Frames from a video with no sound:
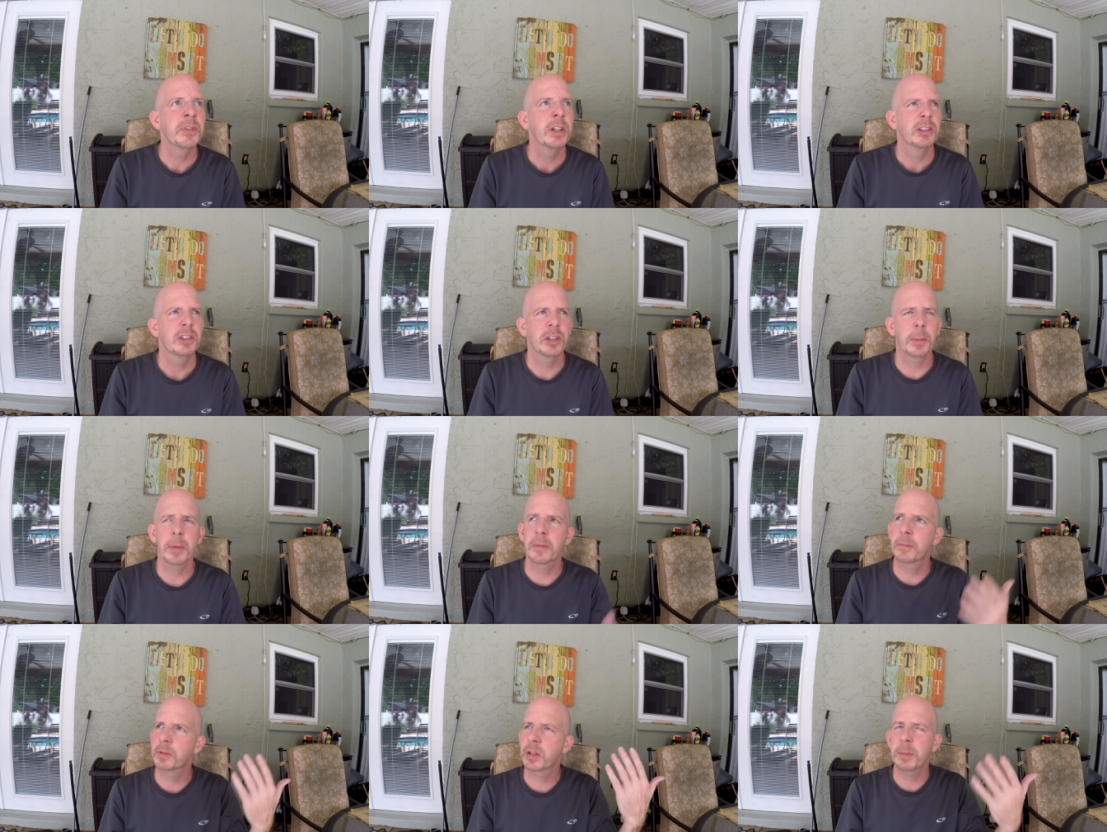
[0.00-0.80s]
Some
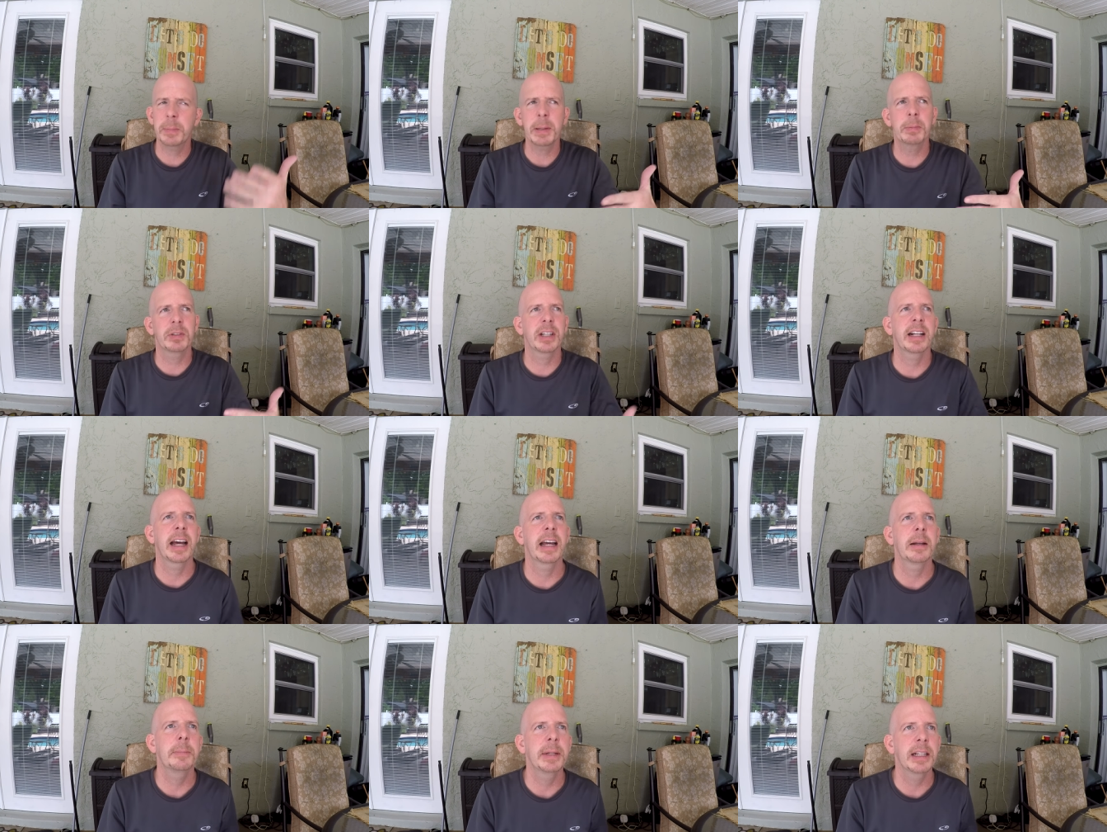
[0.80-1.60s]
of, some people said I
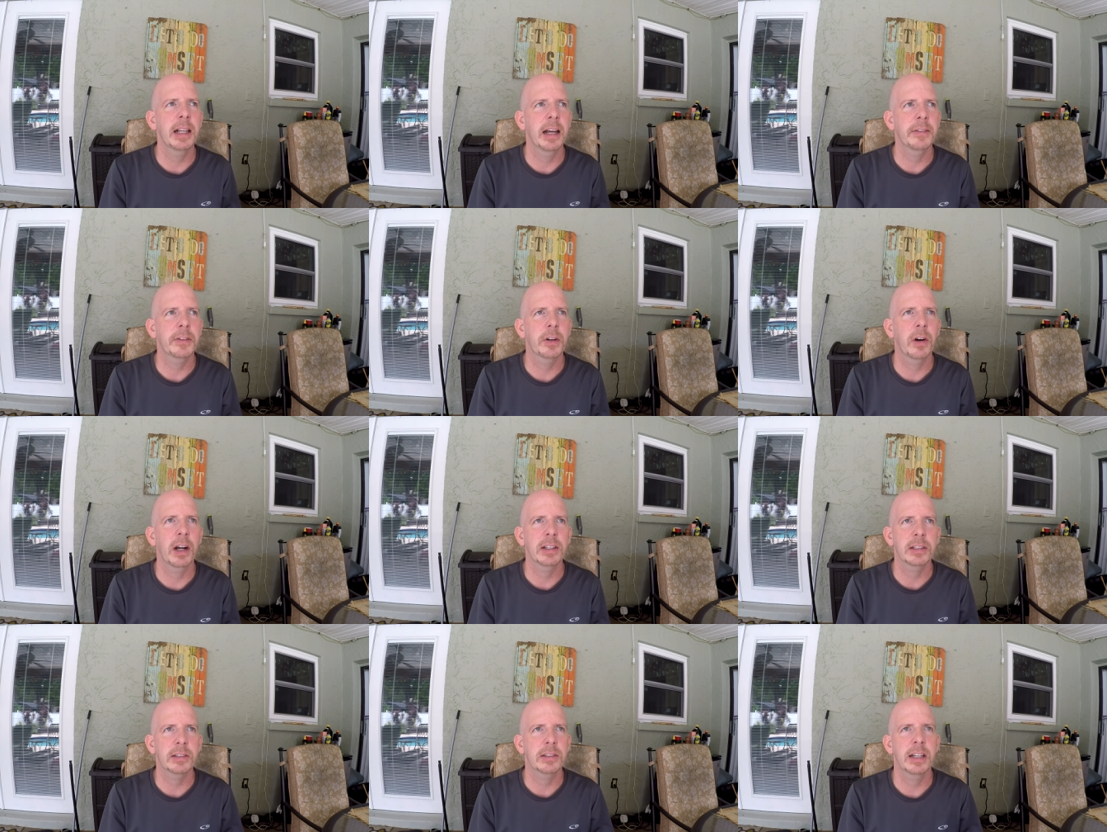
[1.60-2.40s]
had a midlife
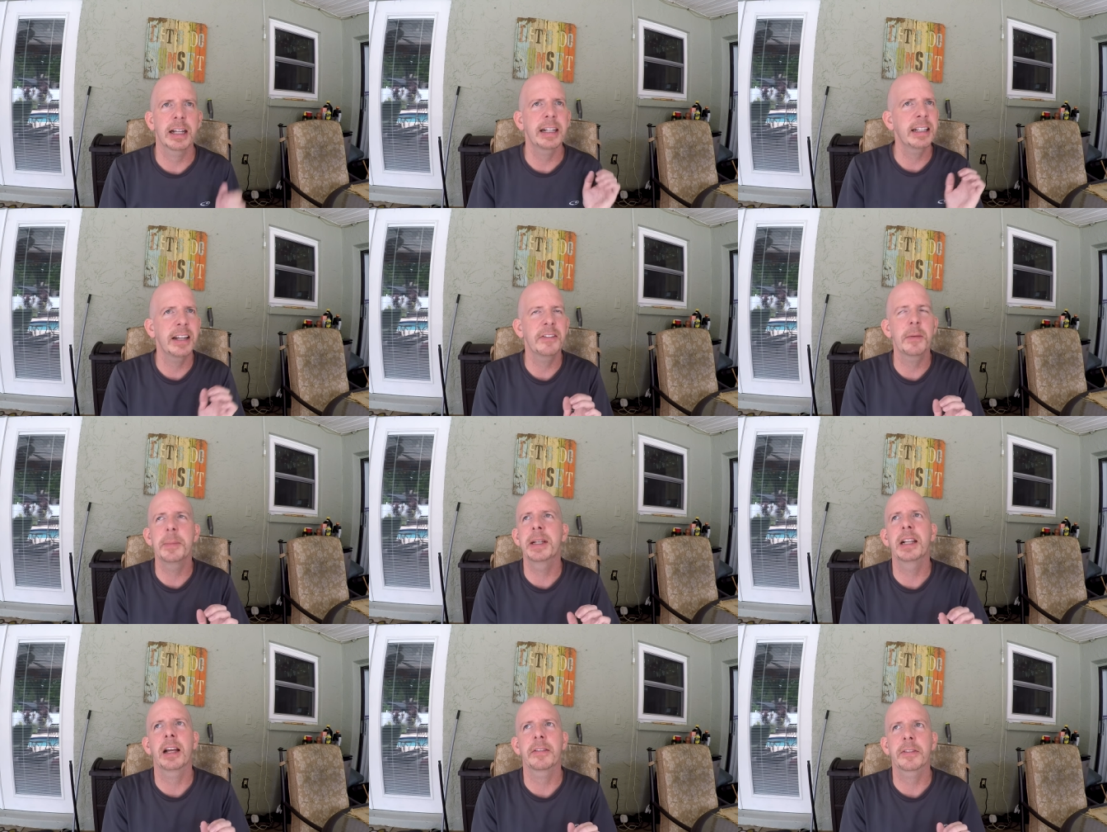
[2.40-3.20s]
crisis. I didn't have a
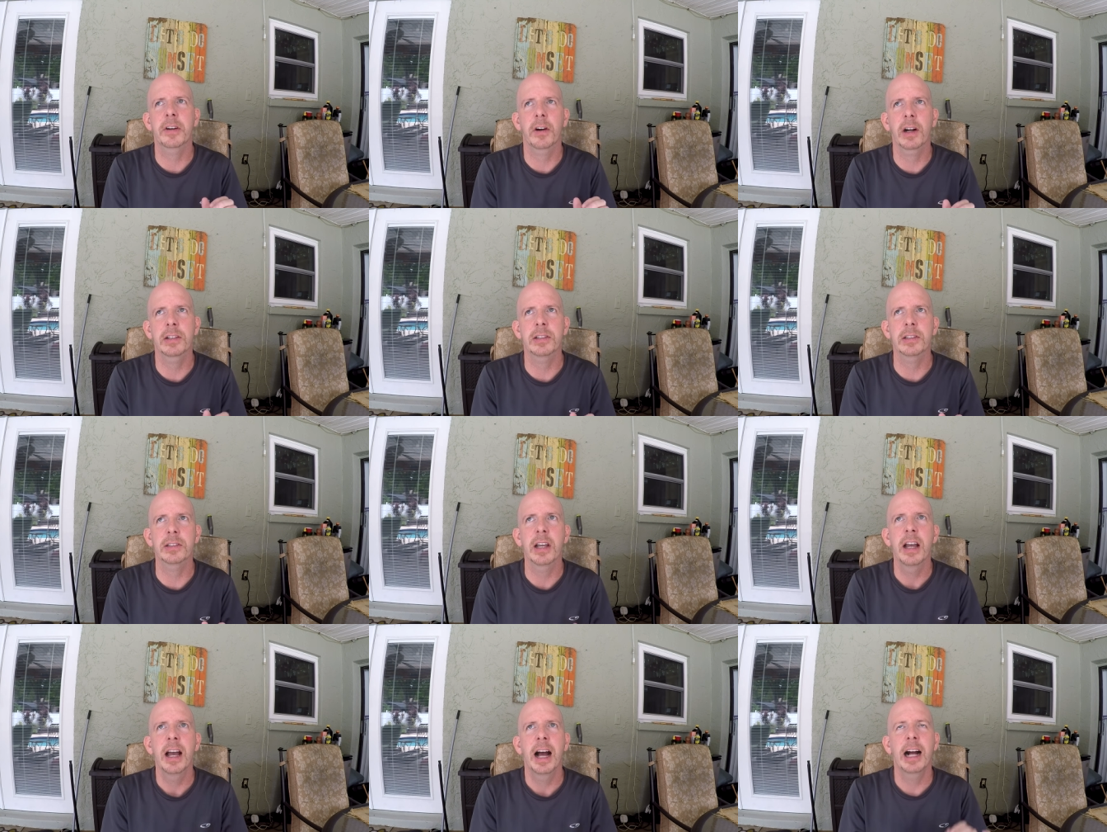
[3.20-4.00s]
midlife crisis.
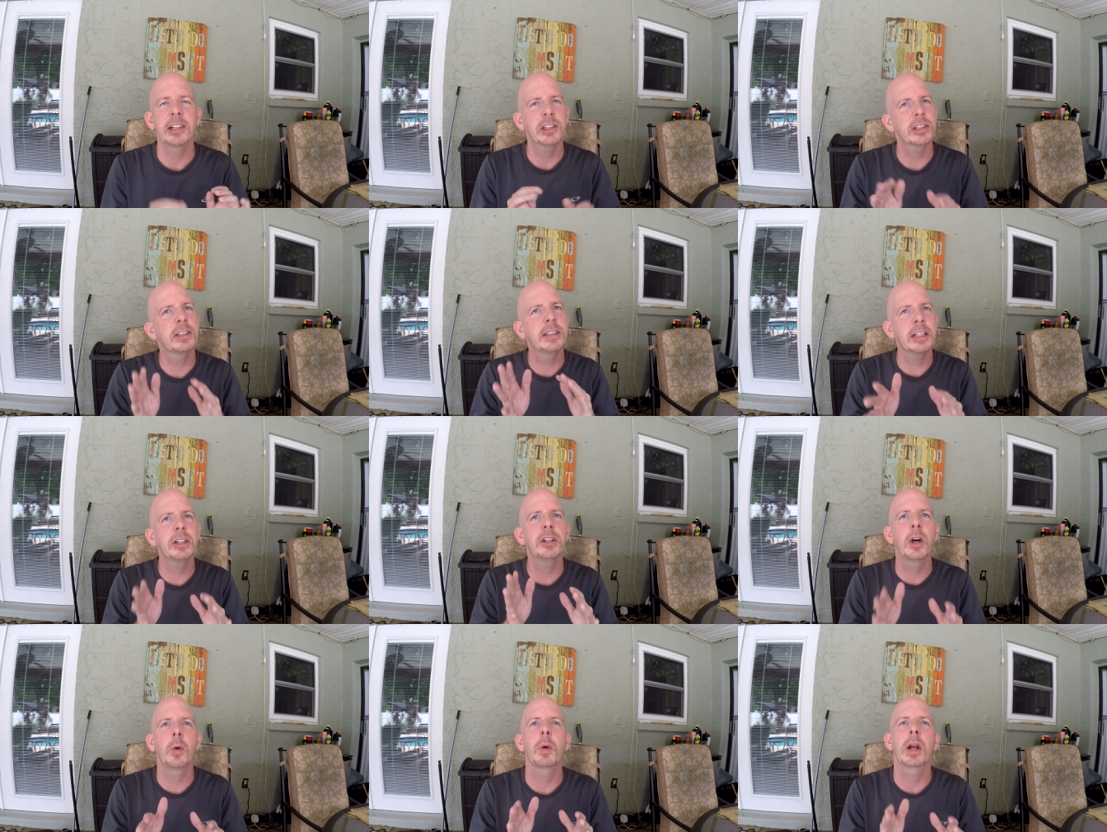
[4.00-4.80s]
I just didn't
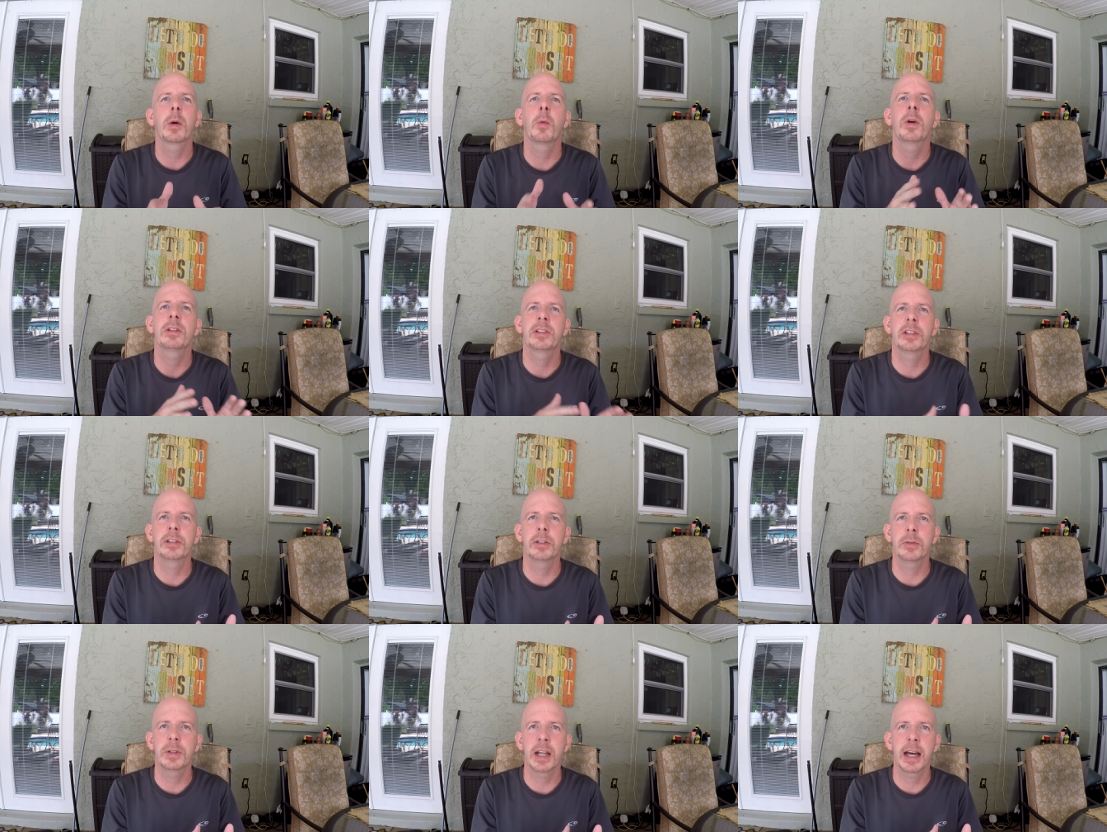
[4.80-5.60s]
know what I wanted to
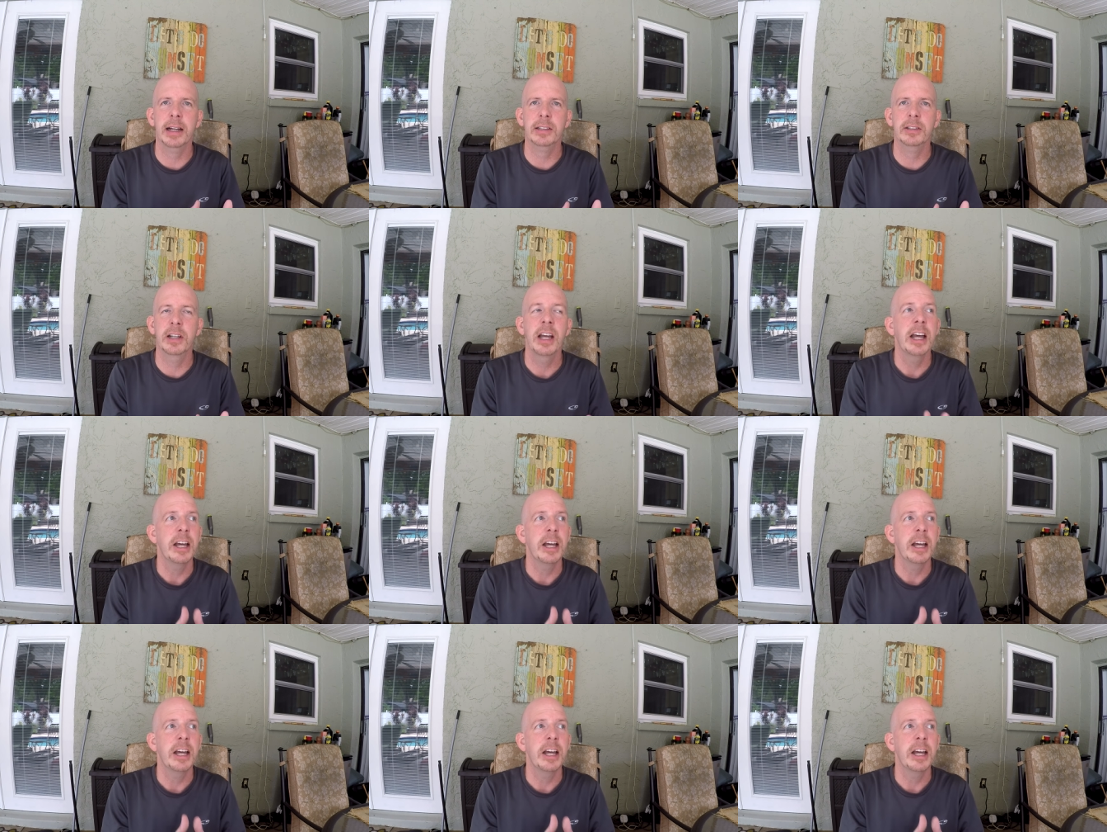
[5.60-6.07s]
do next.